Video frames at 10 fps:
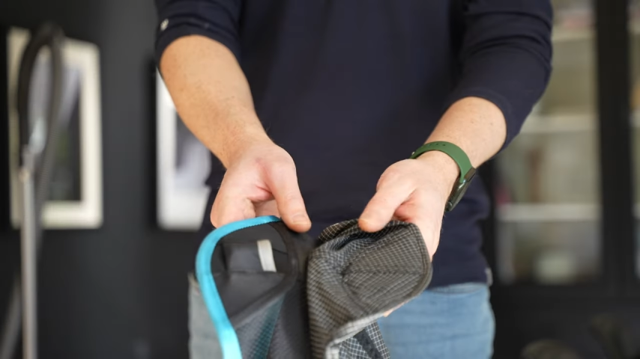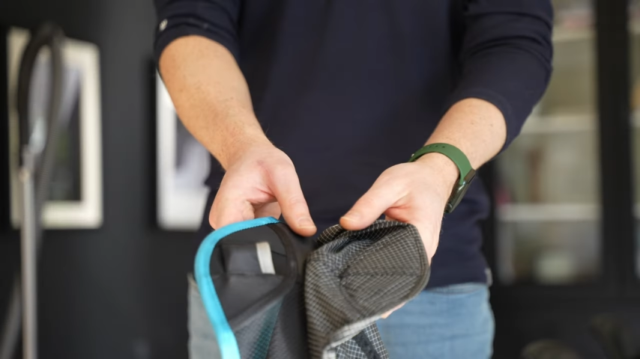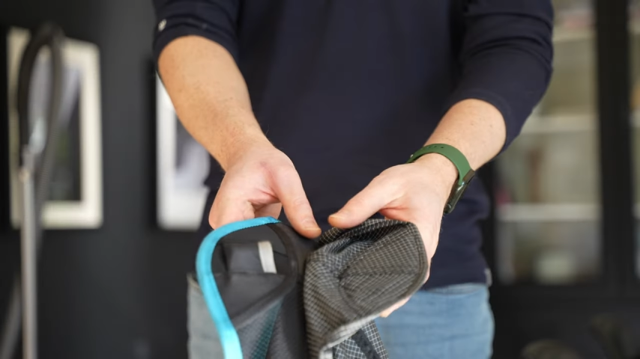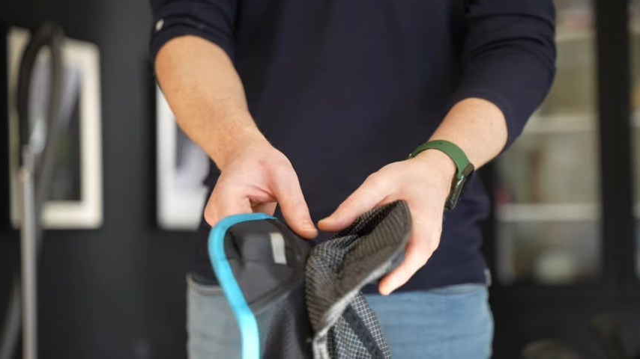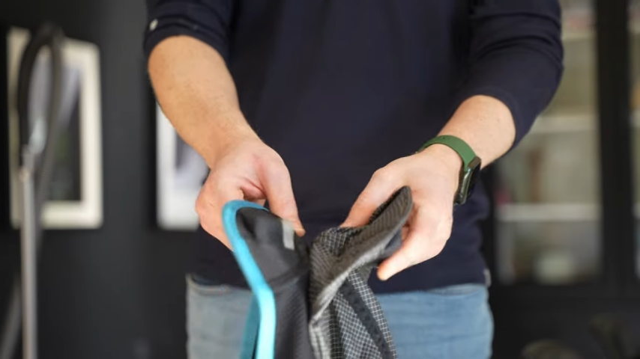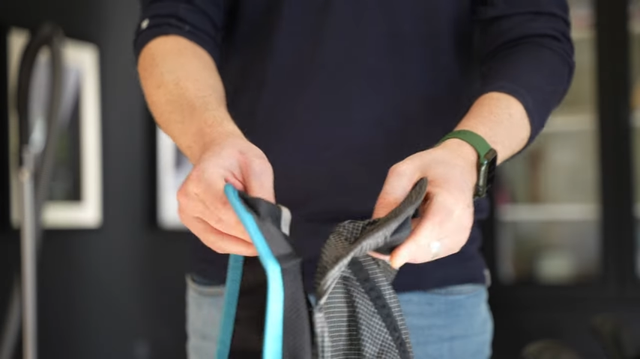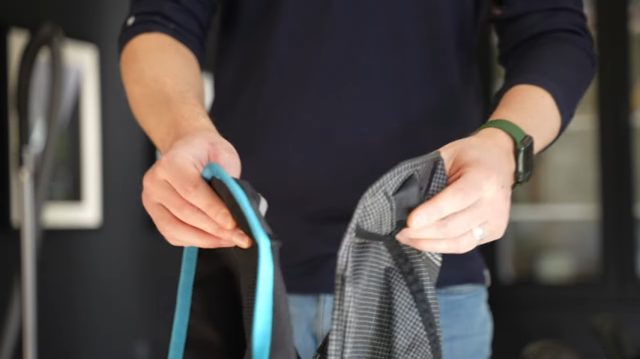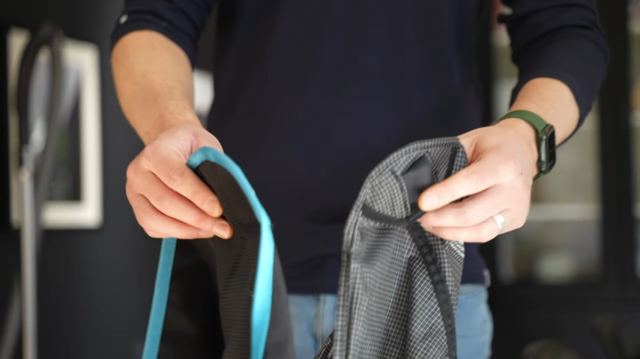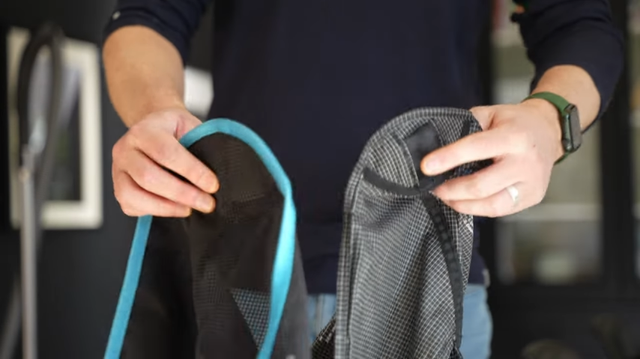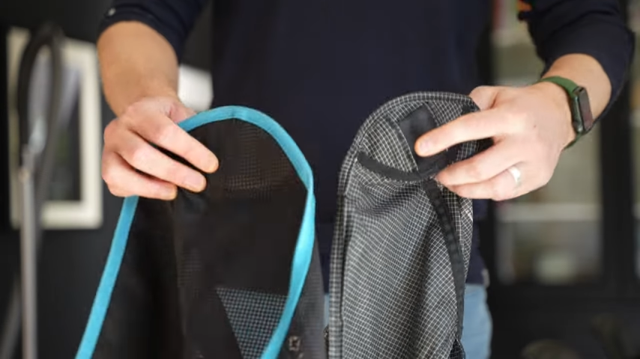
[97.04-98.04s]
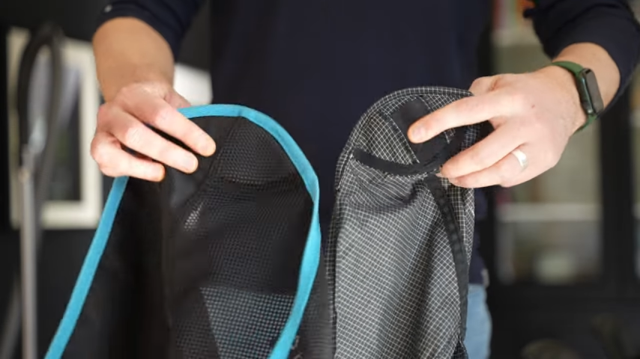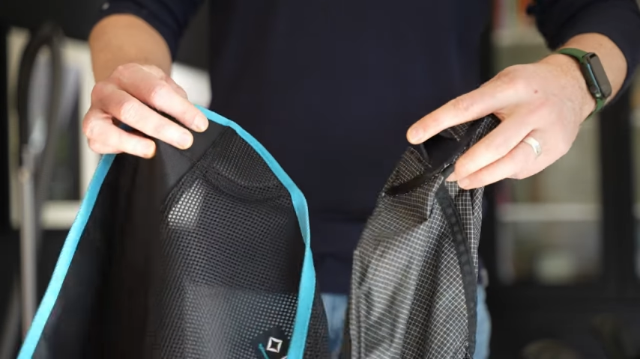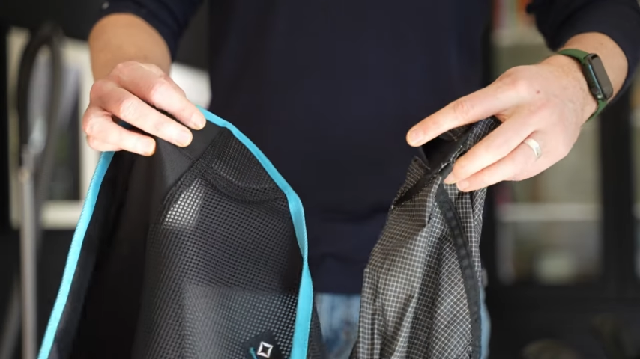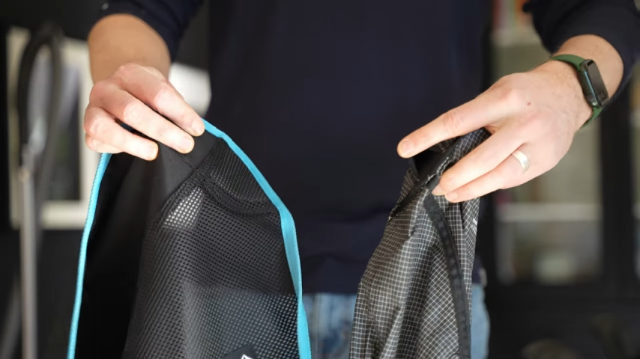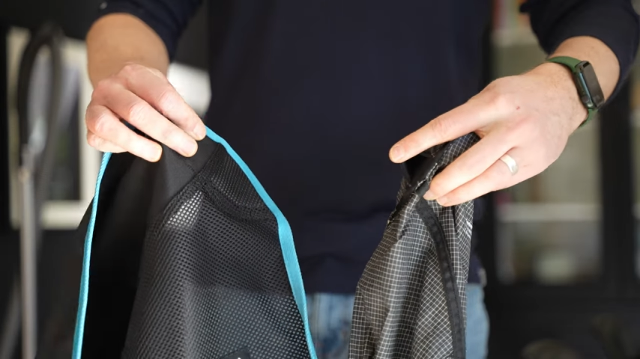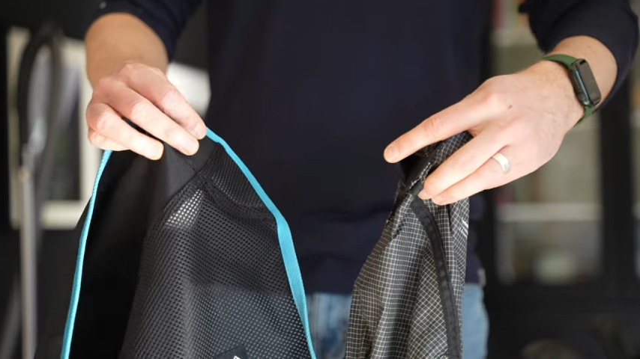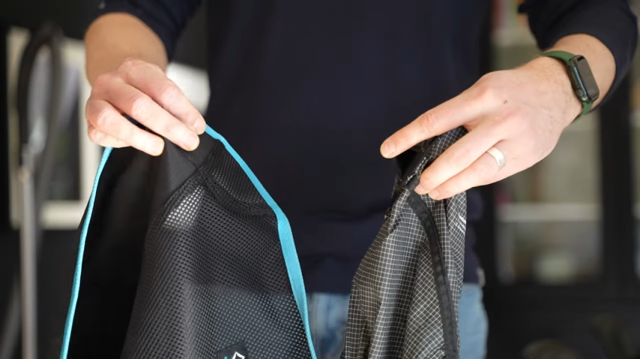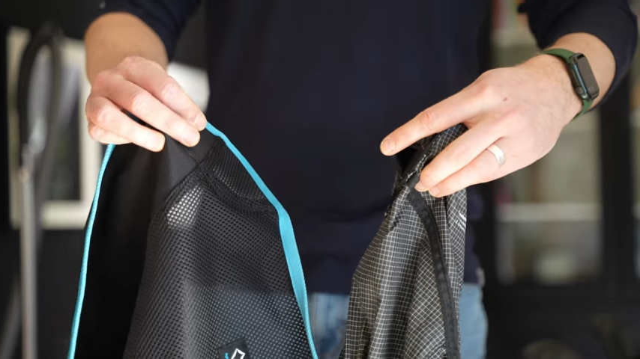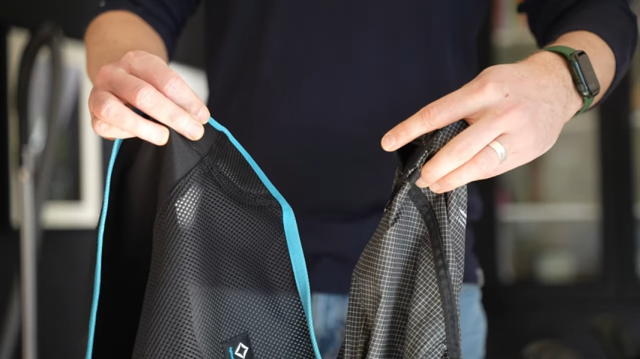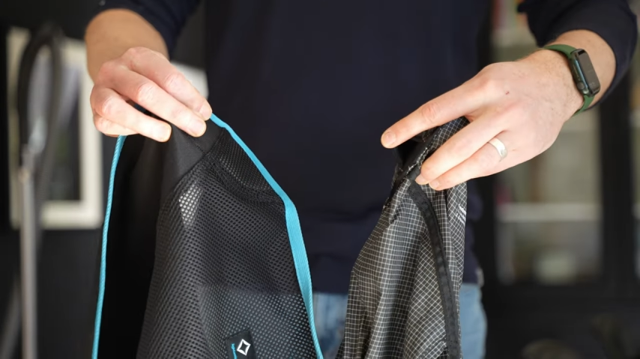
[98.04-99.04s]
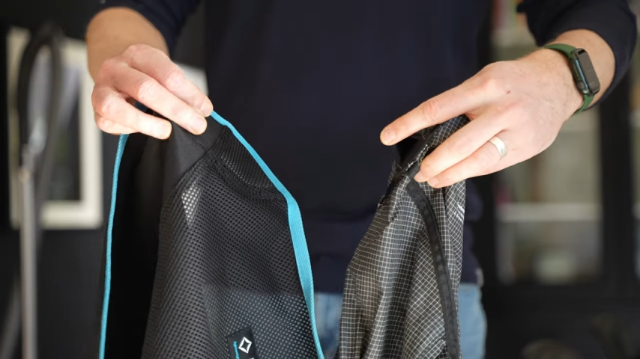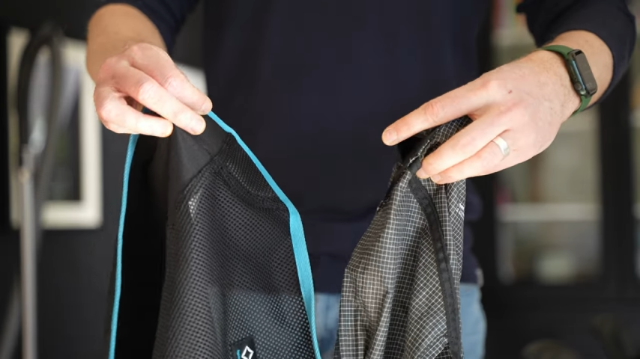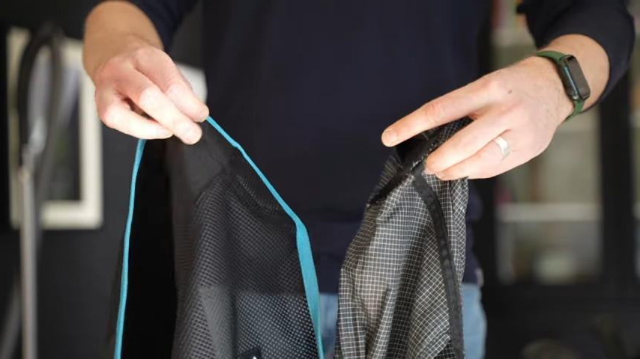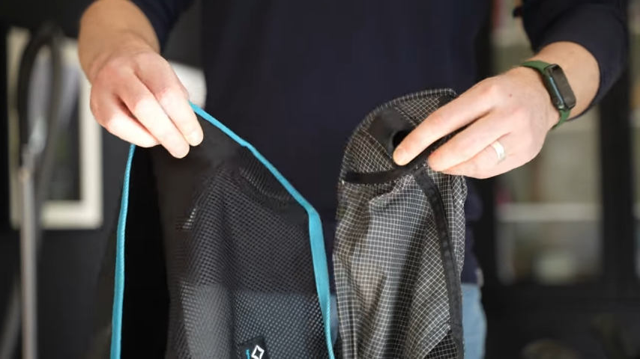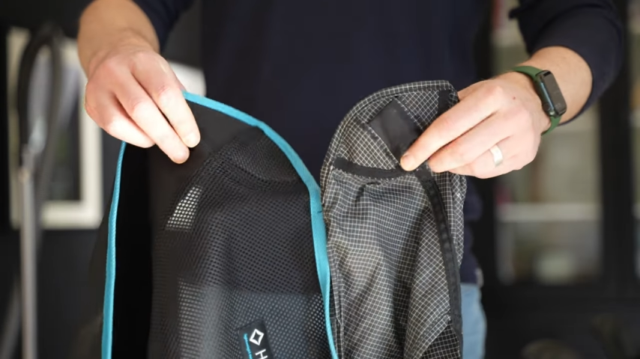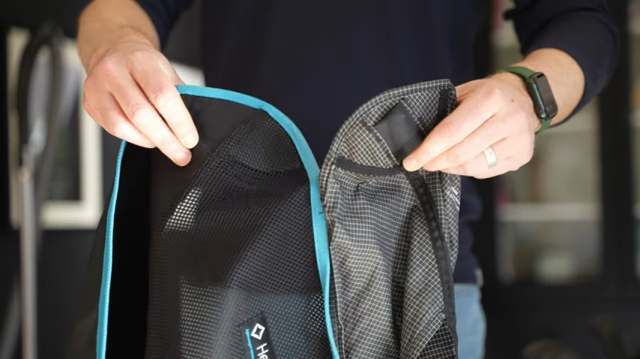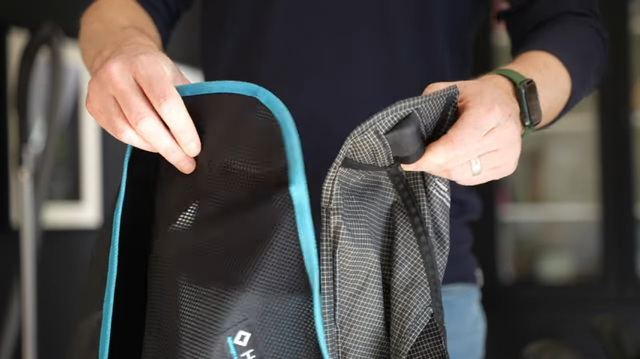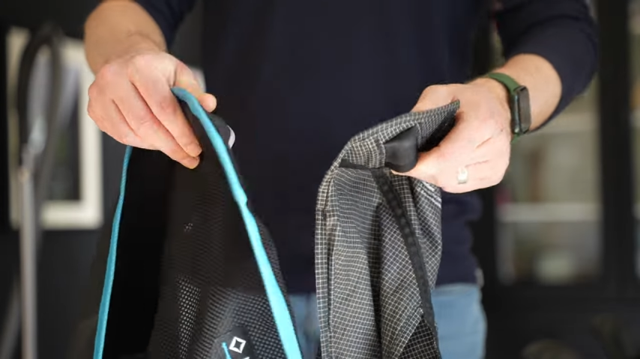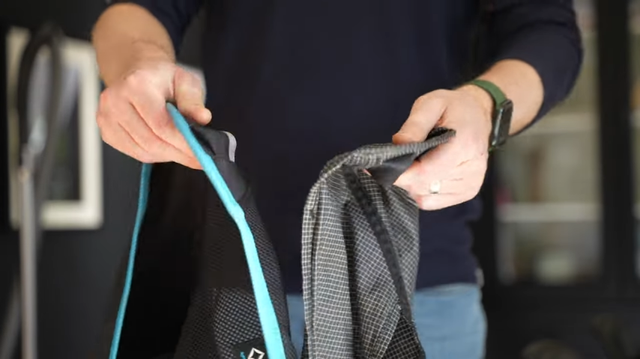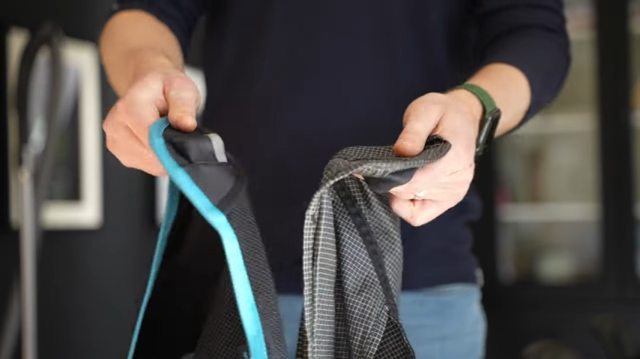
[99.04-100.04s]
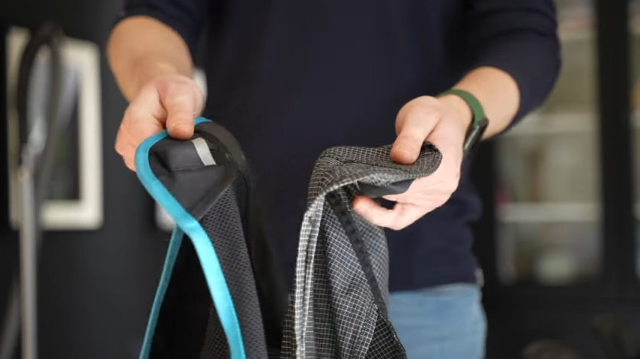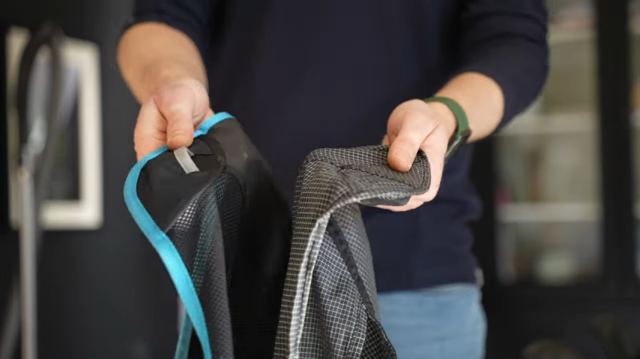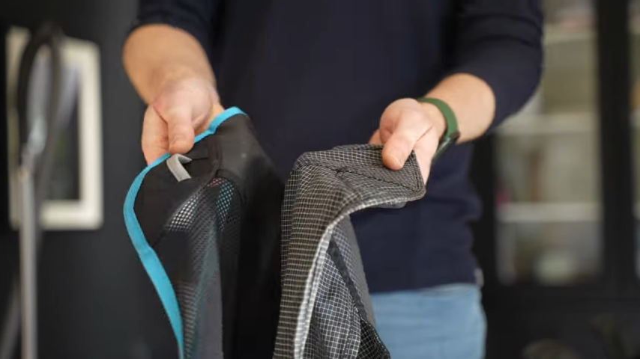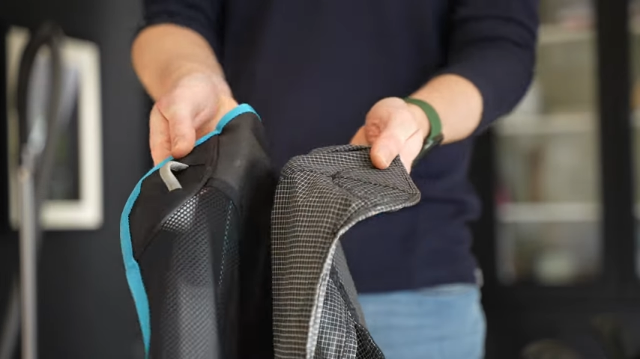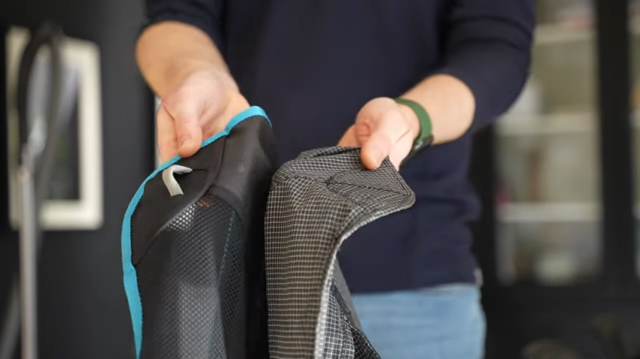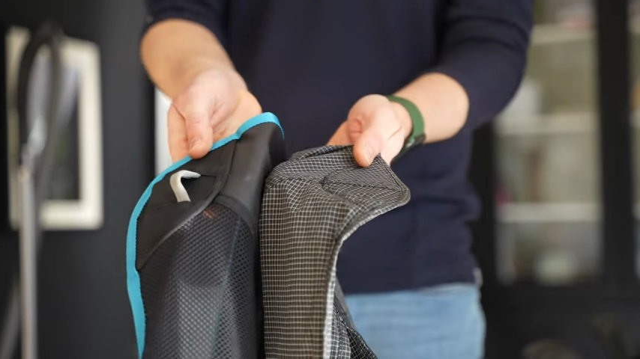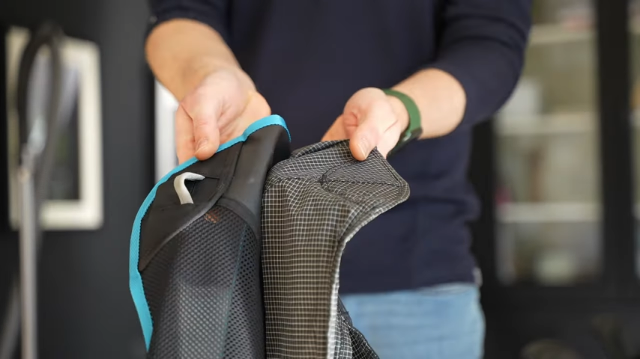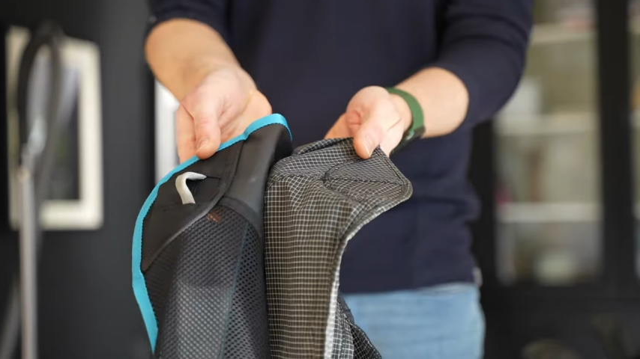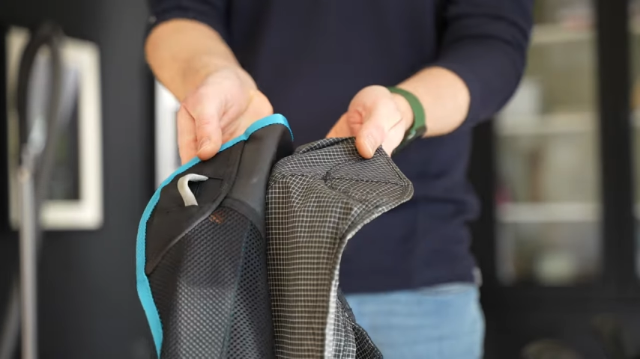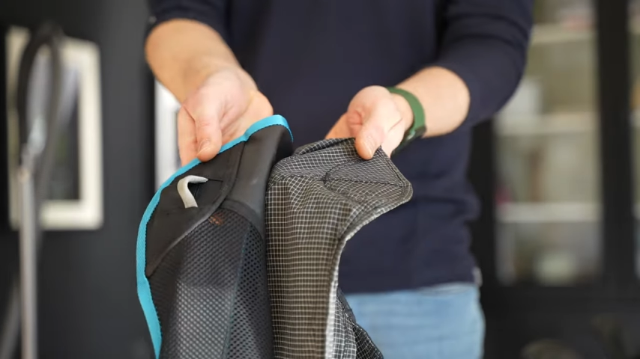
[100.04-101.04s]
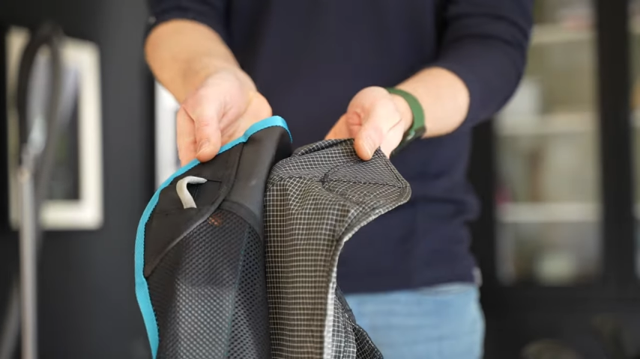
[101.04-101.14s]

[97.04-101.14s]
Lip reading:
(no speaker visible)